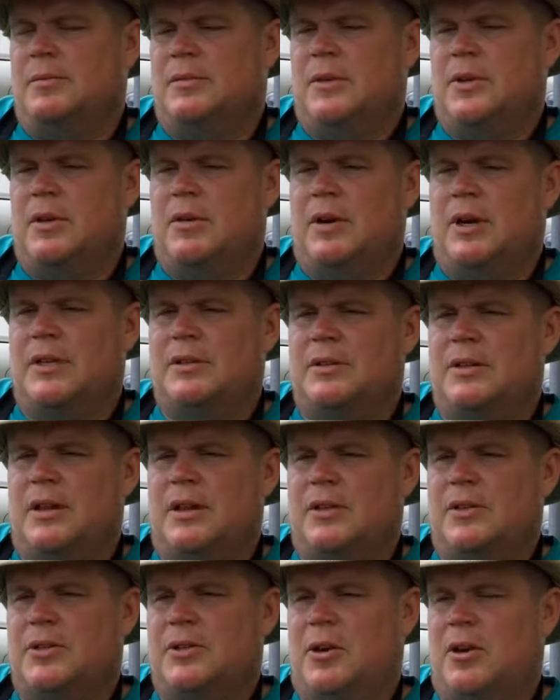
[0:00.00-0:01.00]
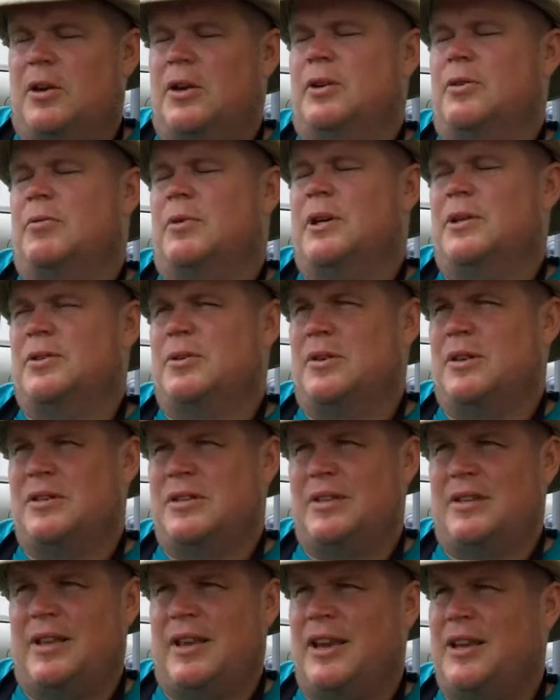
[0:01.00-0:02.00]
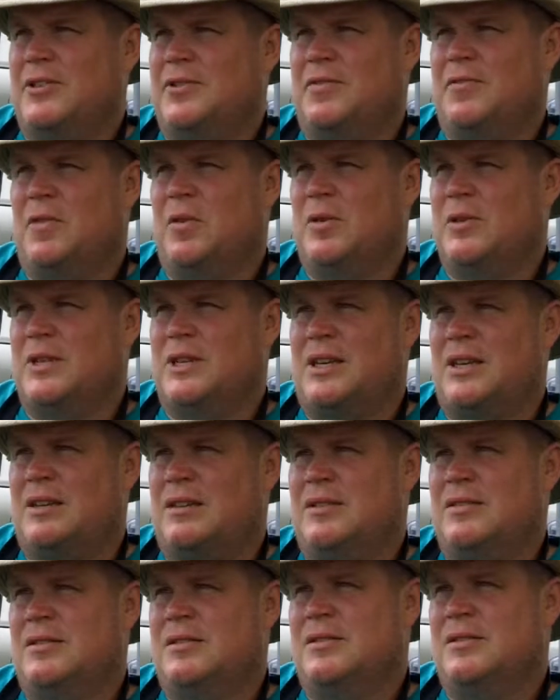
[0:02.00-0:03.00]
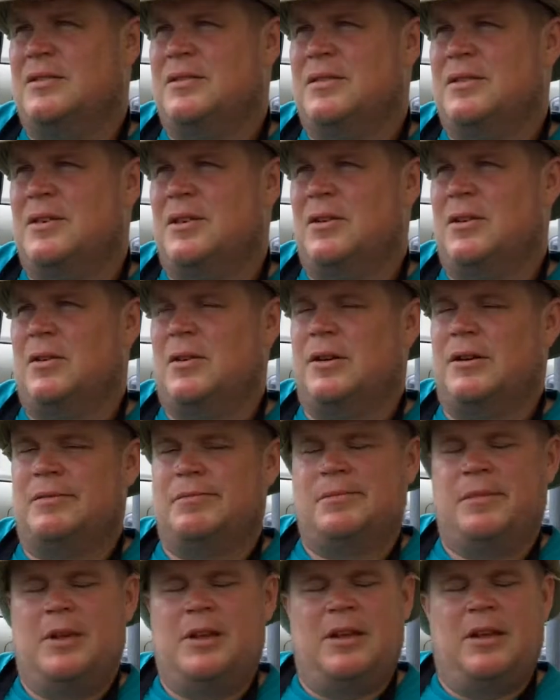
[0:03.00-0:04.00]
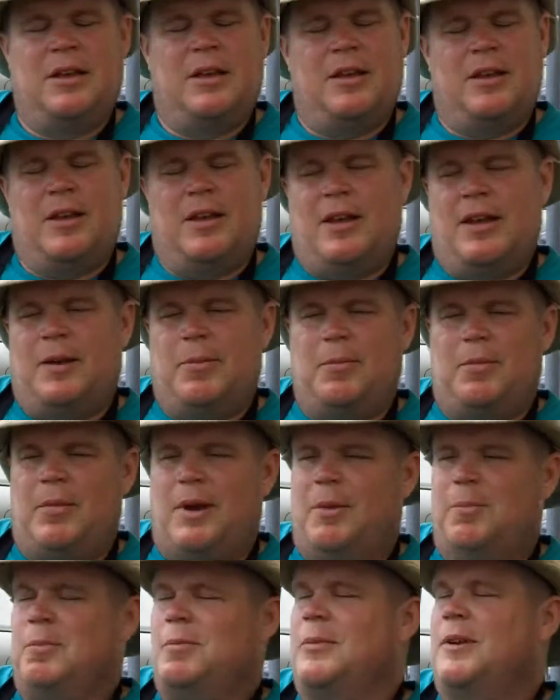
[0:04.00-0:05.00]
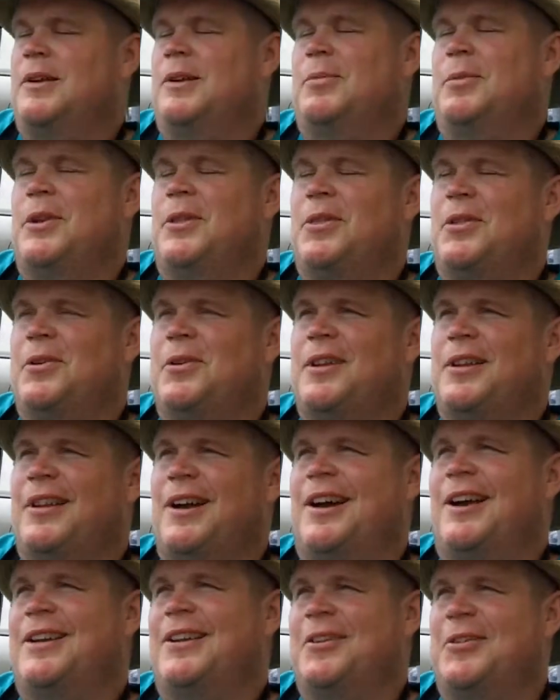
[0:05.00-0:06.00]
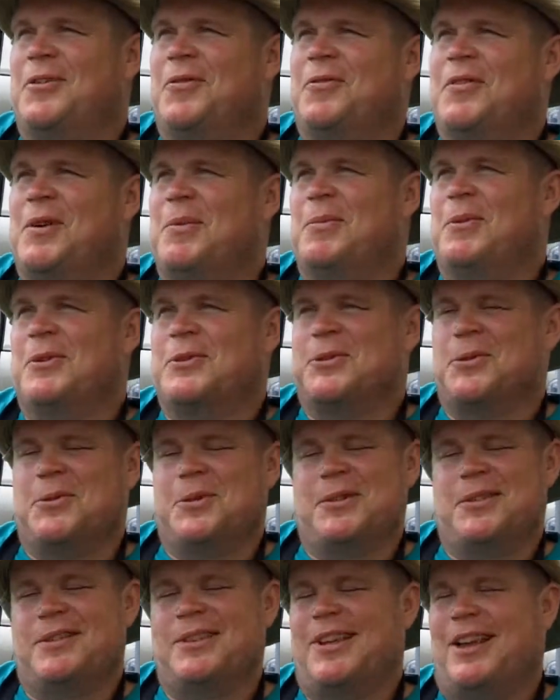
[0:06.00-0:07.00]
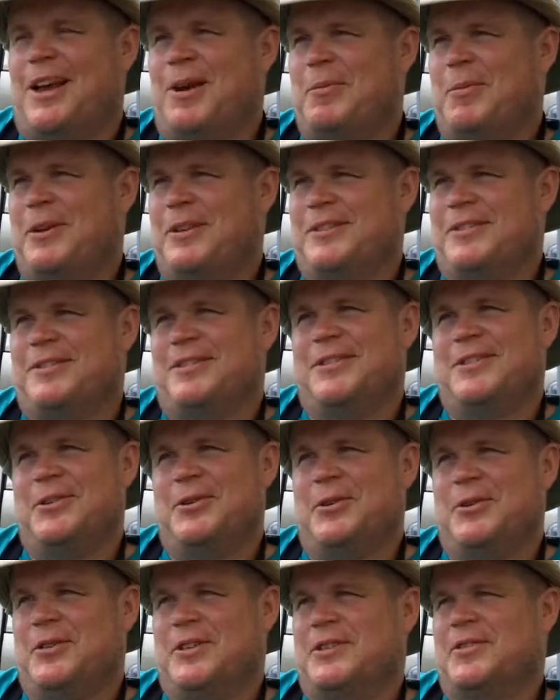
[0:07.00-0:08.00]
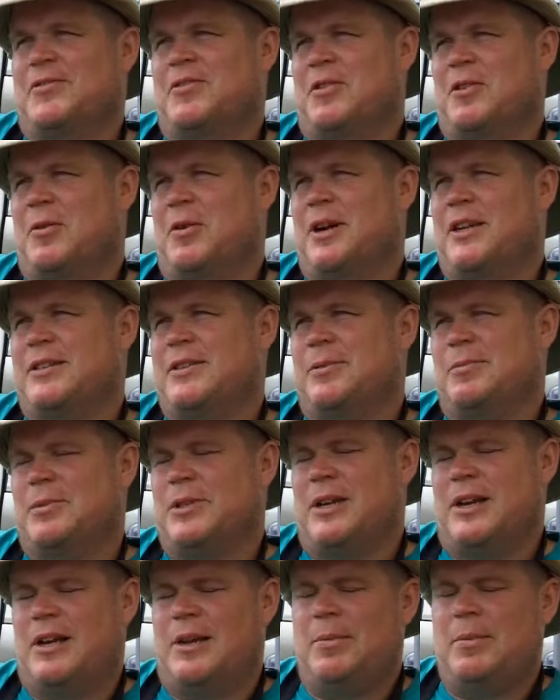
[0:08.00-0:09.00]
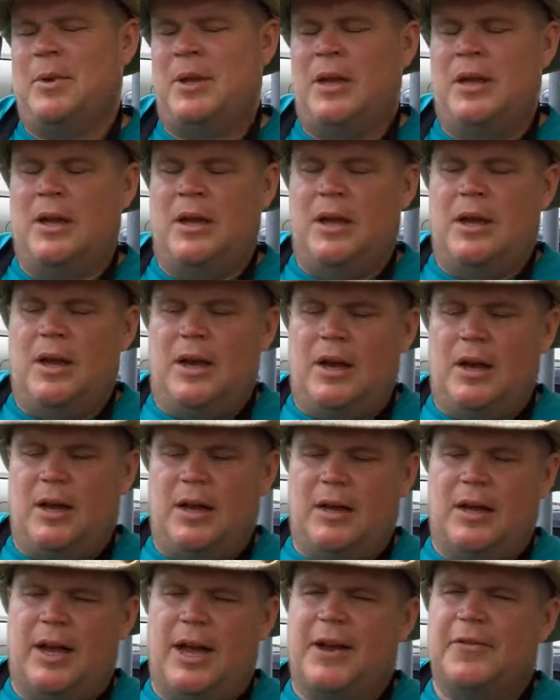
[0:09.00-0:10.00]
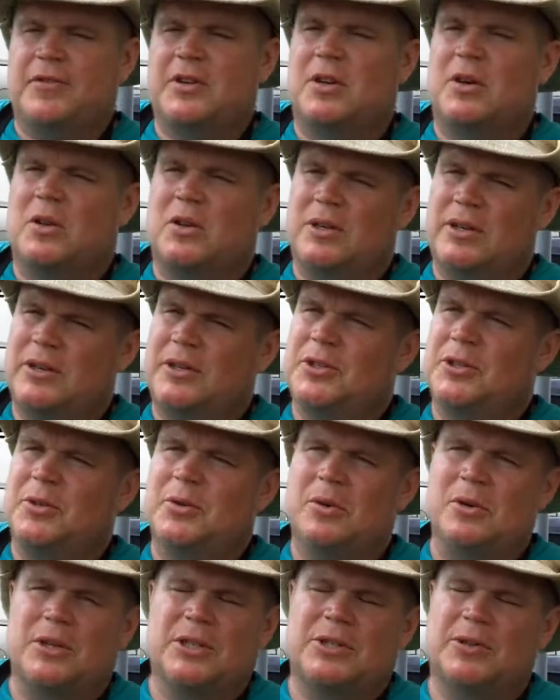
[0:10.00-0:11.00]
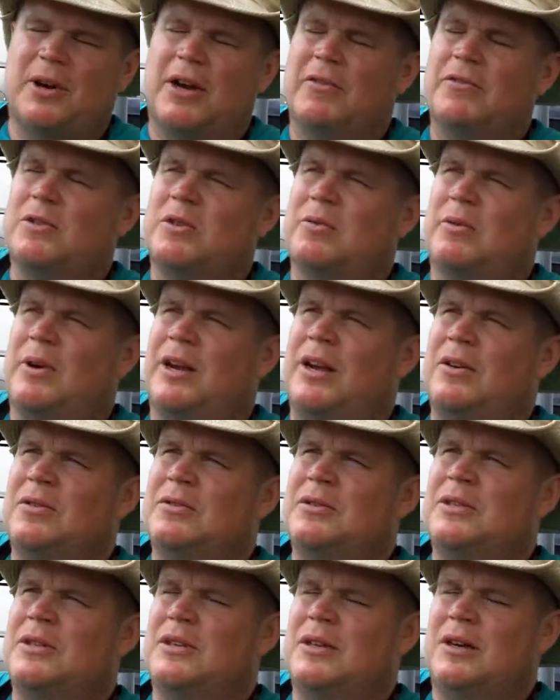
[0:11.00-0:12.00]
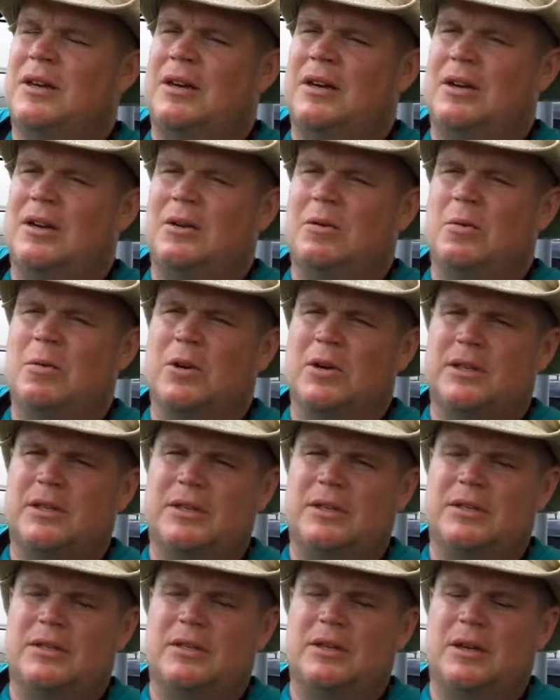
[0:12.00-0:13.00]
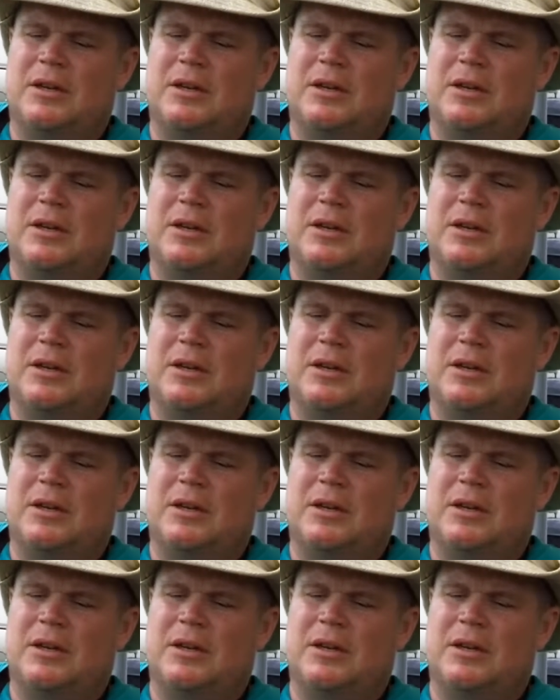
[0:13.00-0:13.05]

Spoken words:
you know, I started in restaurants at the age of 14. You know, and I'm going to be 39 in November, so I've been doing this for quite some time. After culinary school, I traveled around, working